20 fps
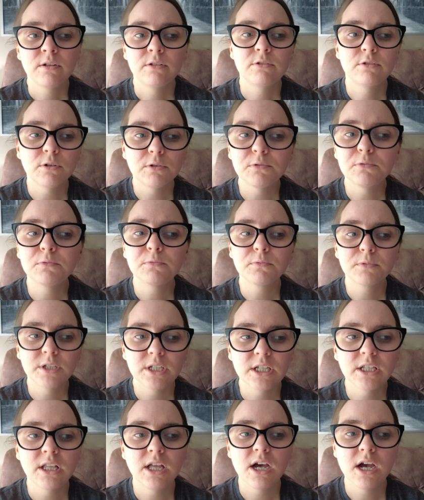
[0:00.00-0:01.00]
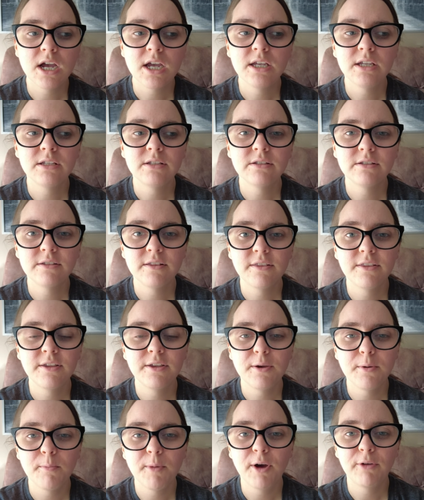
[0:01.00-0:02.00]
don't realize the
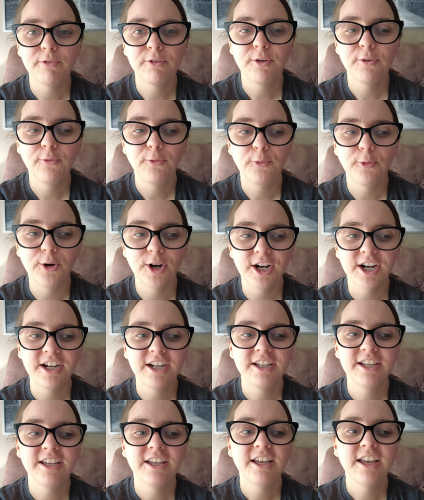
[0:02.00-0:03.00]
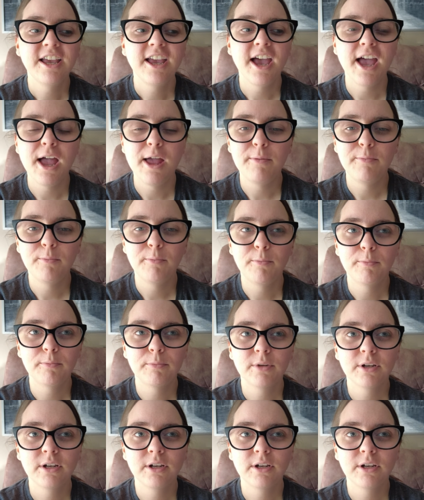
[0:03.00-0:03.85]
amount of work, and